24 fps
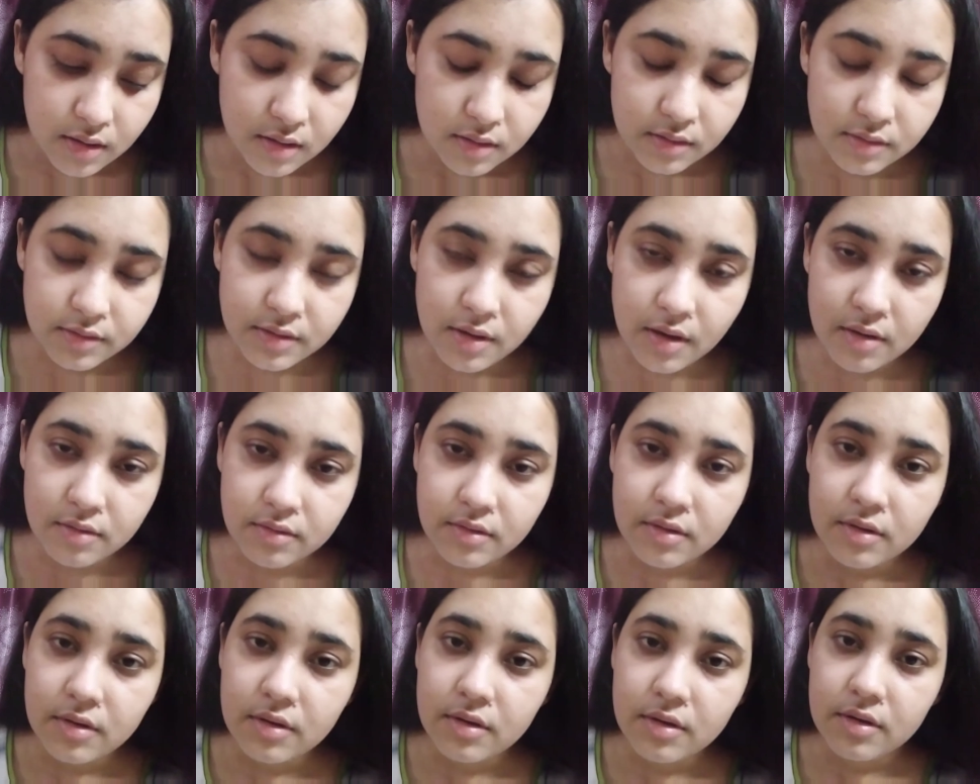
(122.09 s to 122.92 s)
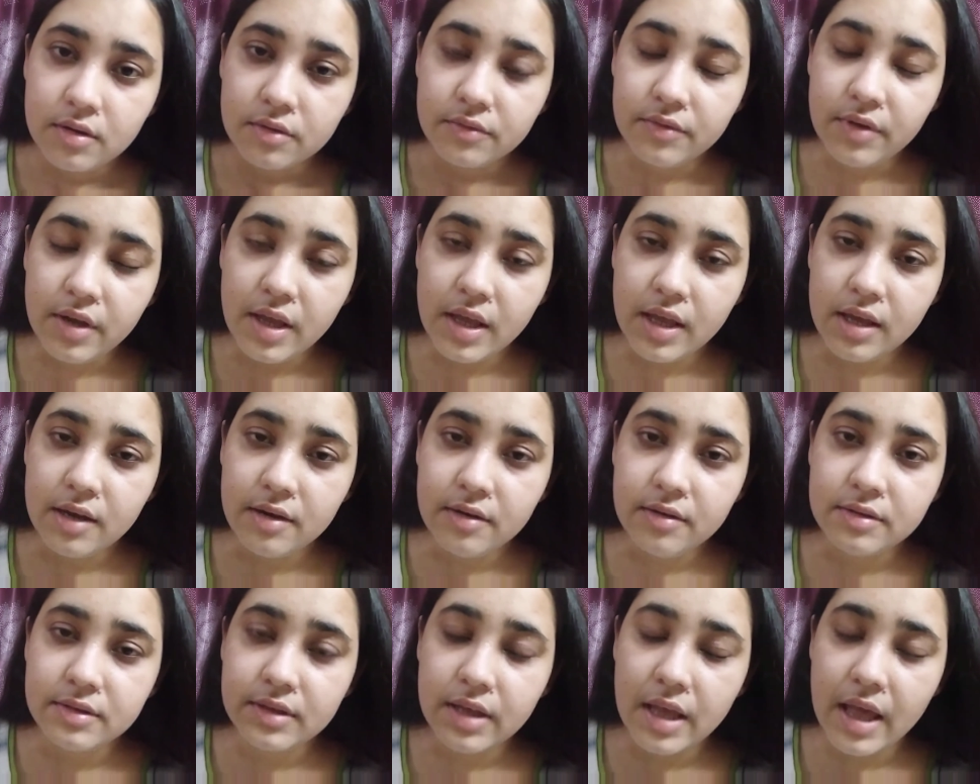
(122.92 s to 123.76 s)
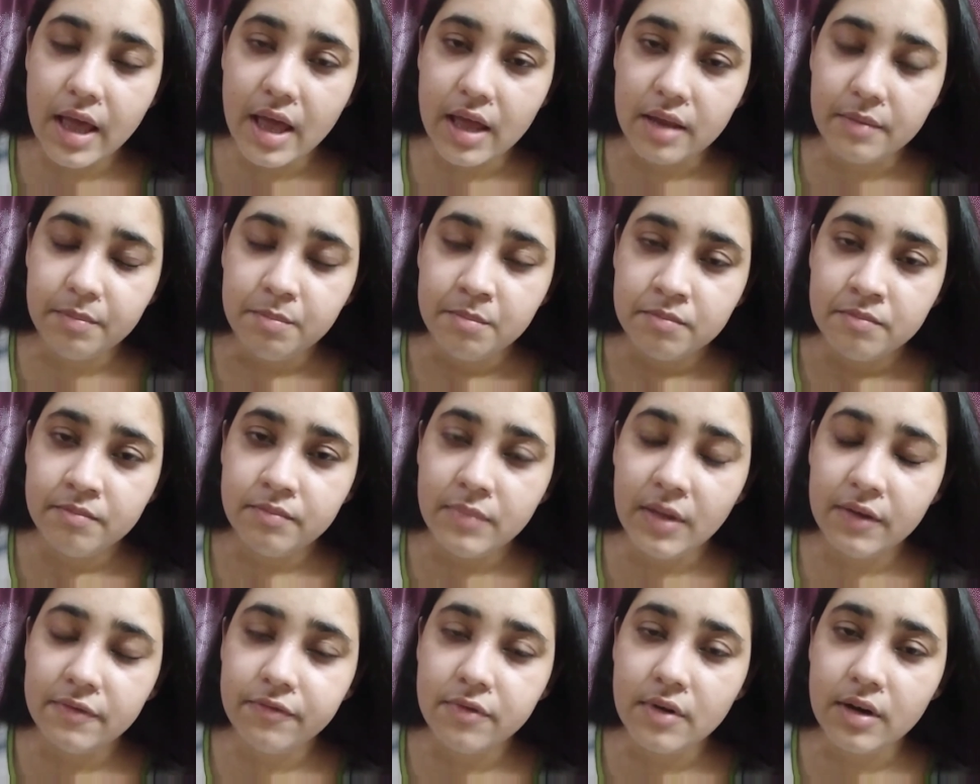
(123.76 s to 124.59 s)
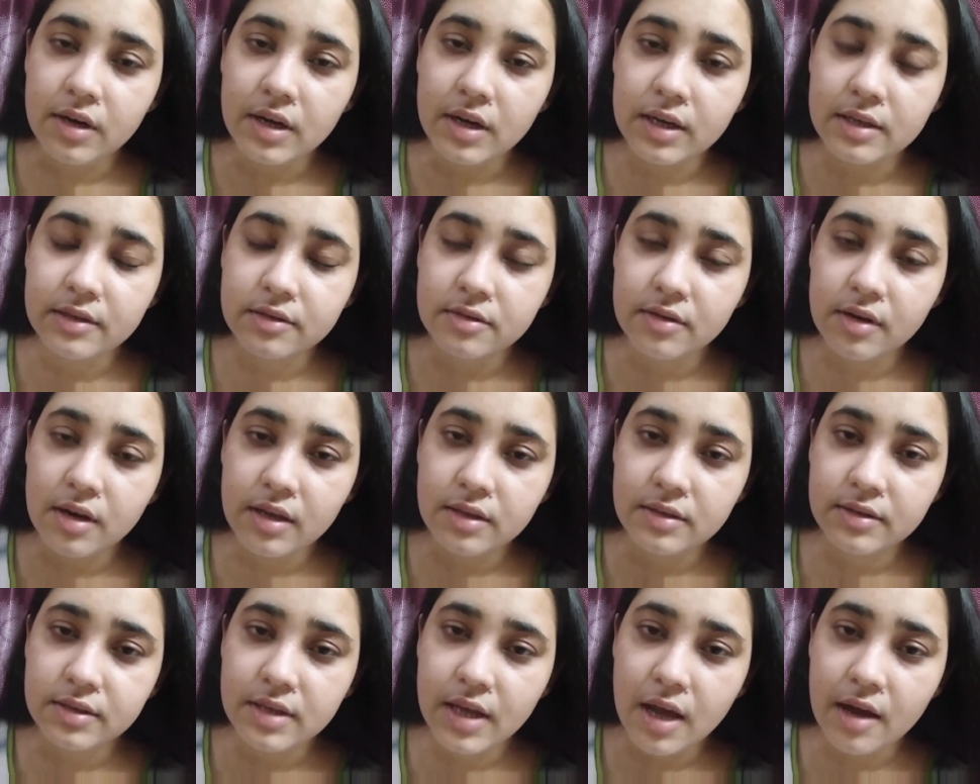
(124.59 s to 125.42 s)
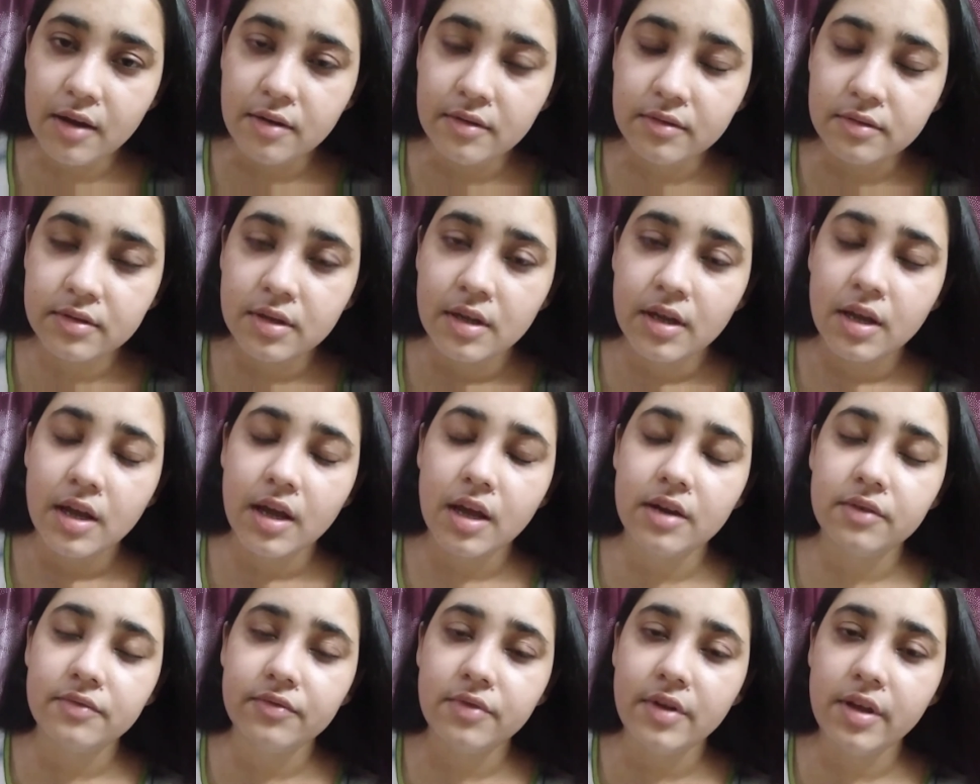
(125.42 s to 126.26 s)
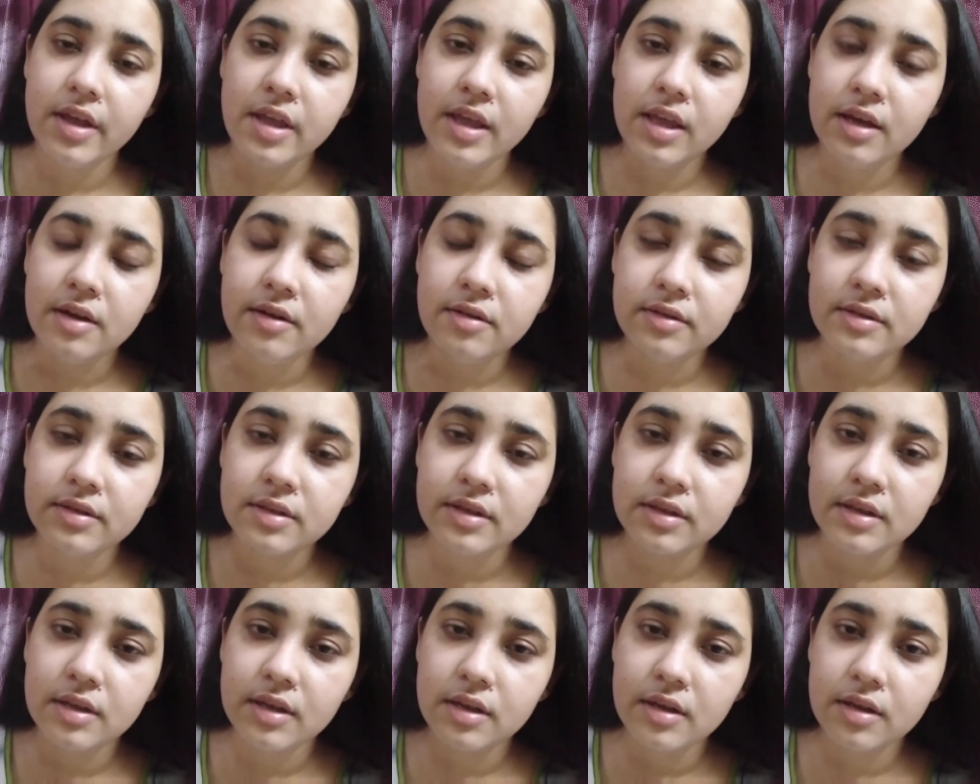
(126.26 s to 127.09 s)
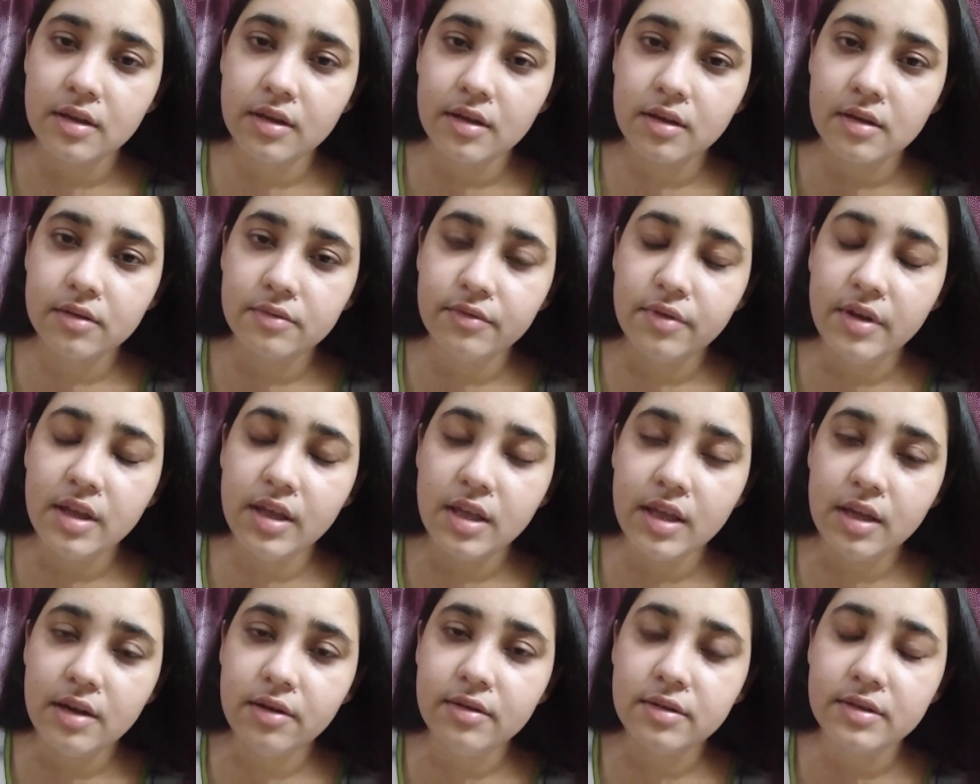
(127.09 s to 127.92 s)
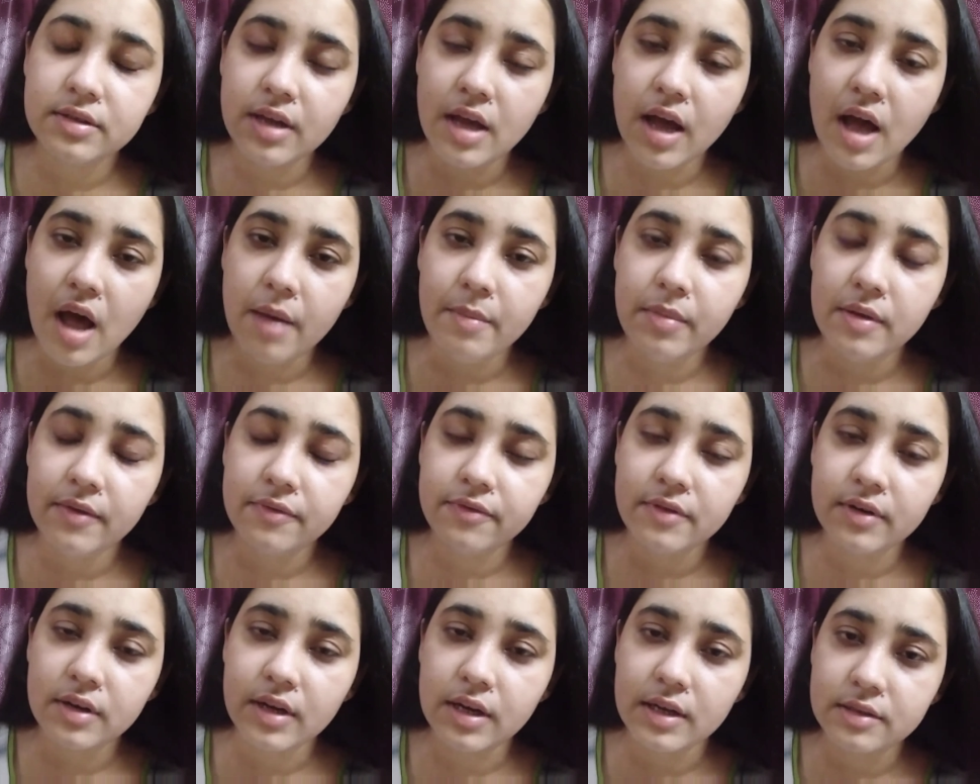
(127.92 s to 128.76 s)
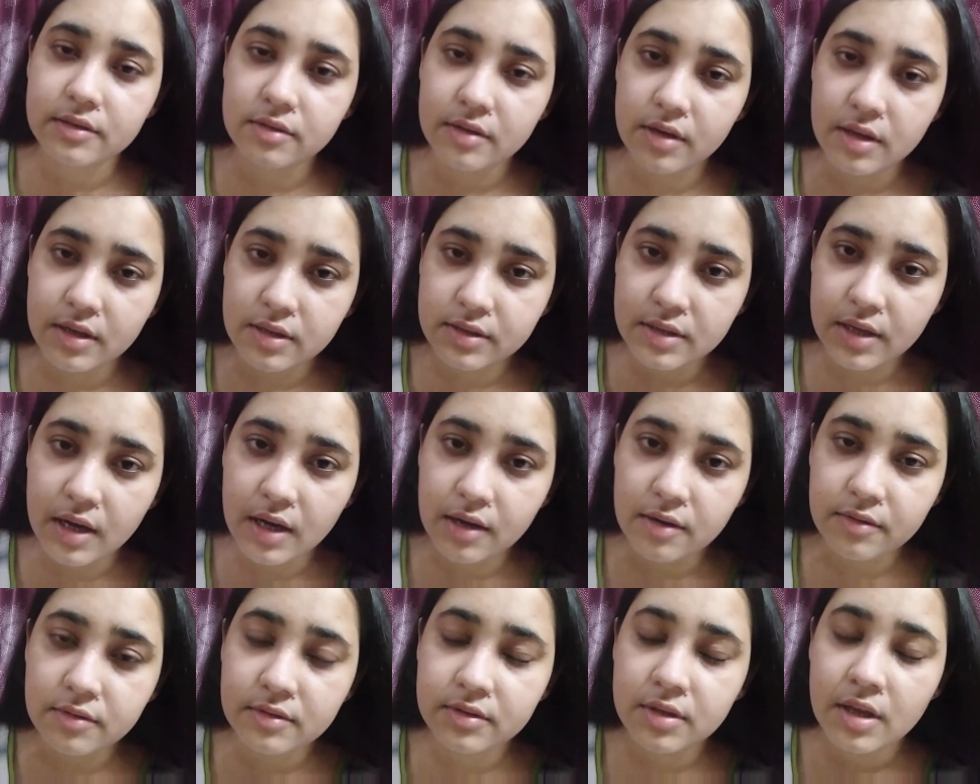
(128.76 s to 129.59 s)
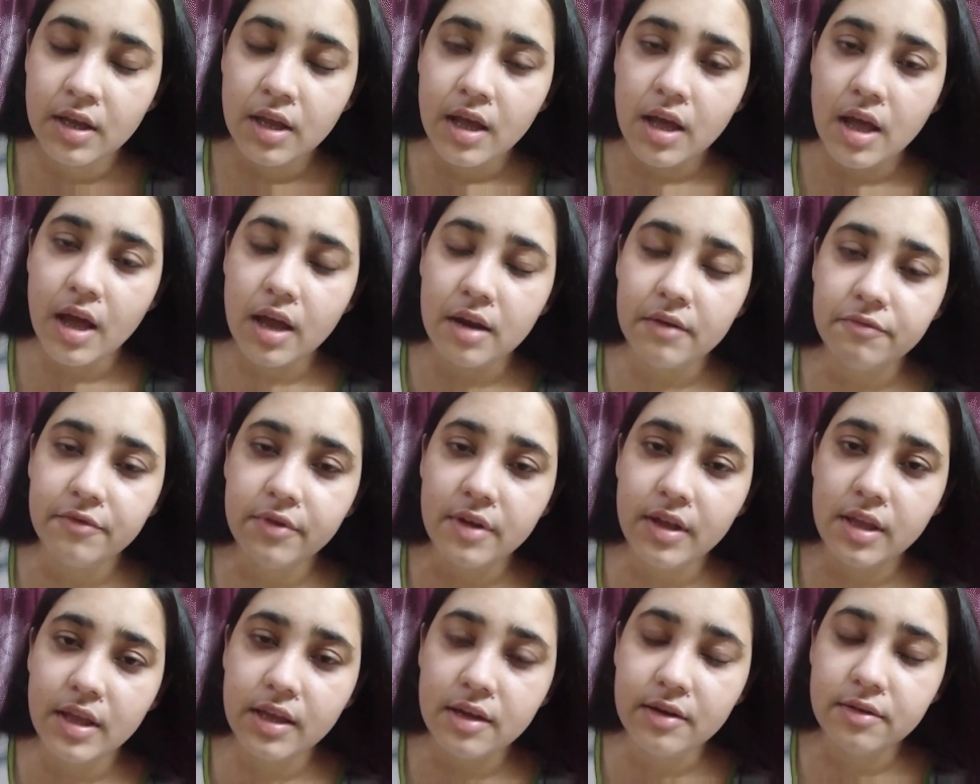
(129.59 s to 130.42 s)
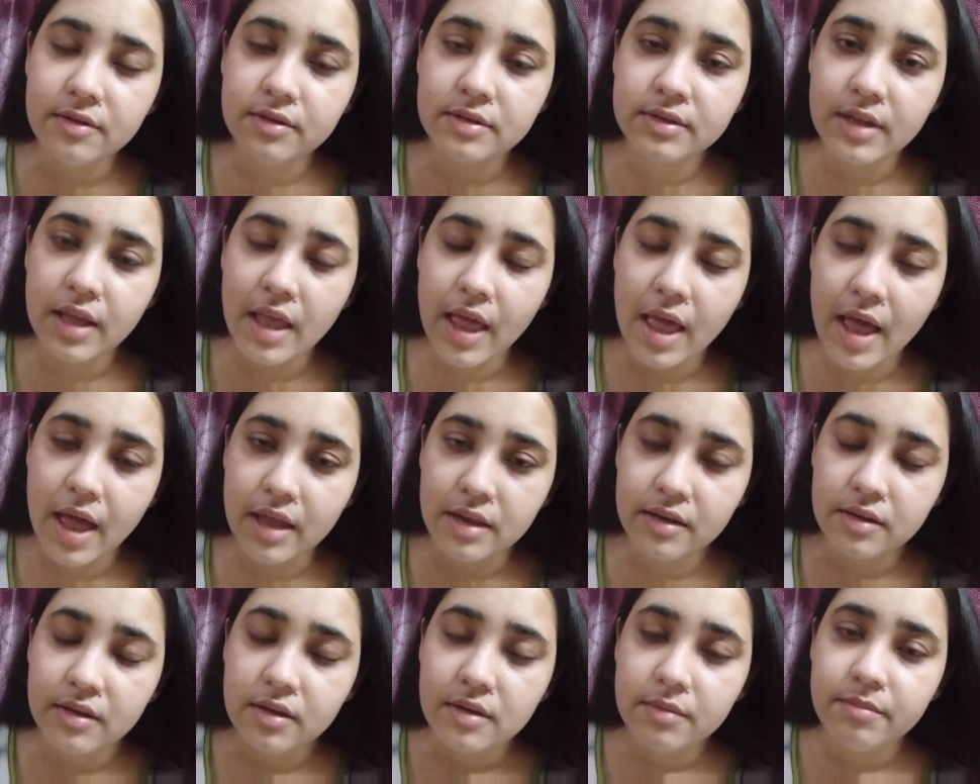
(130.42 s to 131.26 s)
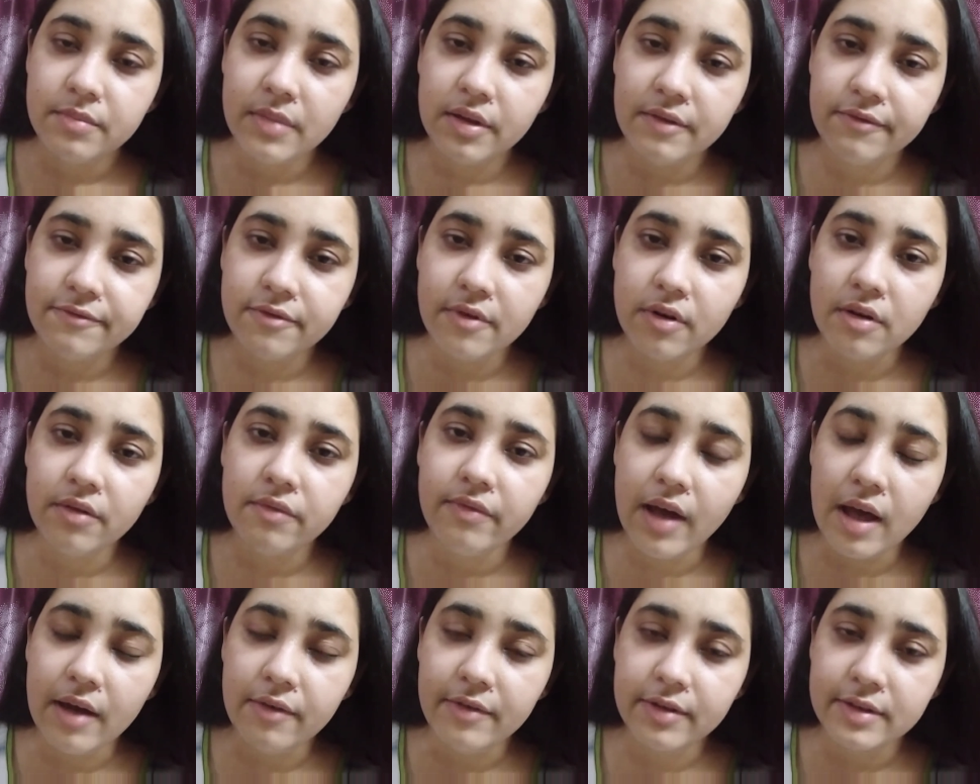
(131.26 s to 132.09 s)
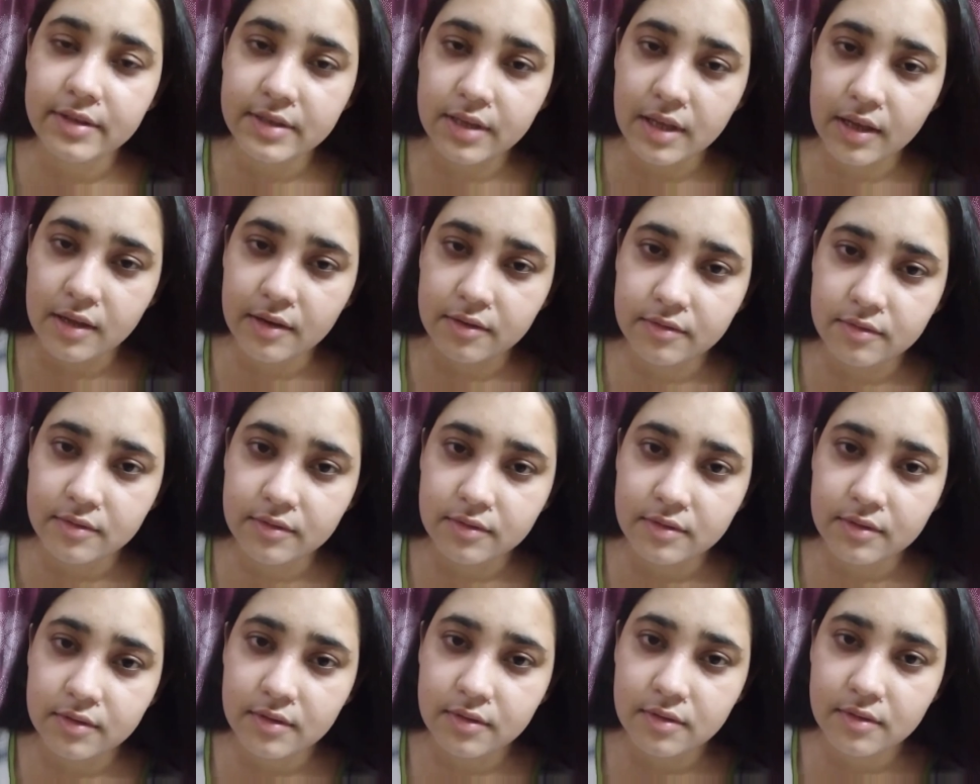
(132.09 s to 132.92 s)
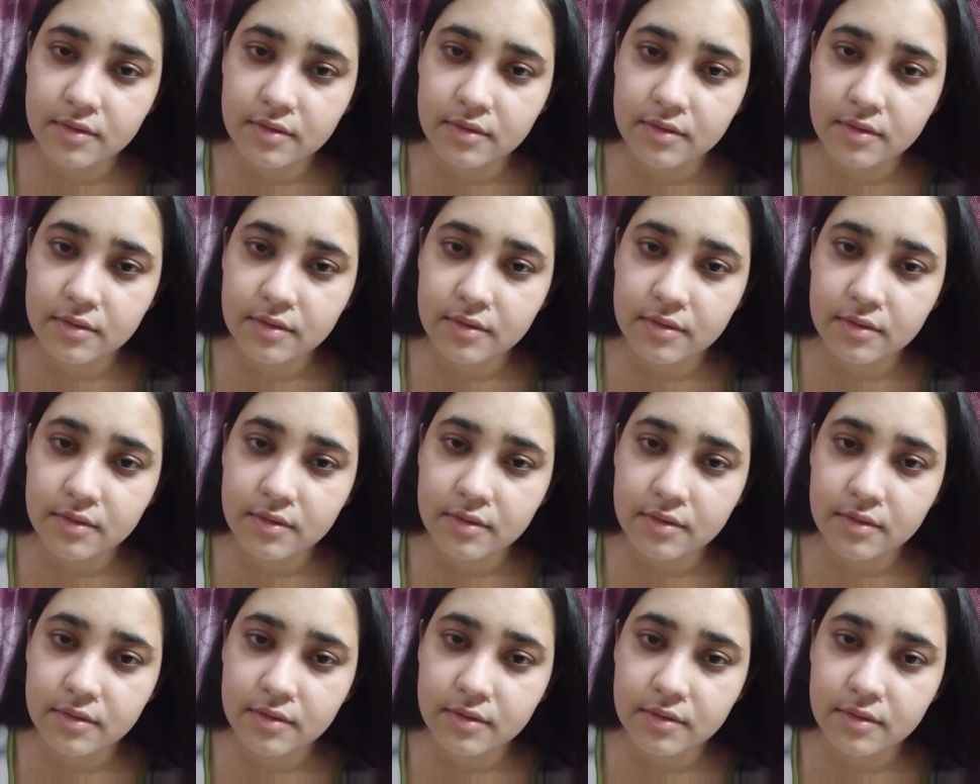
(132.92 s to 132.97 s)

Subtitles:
So we use an before consonant sounds and we use a before consonant sounds and we use an before vowel sounds.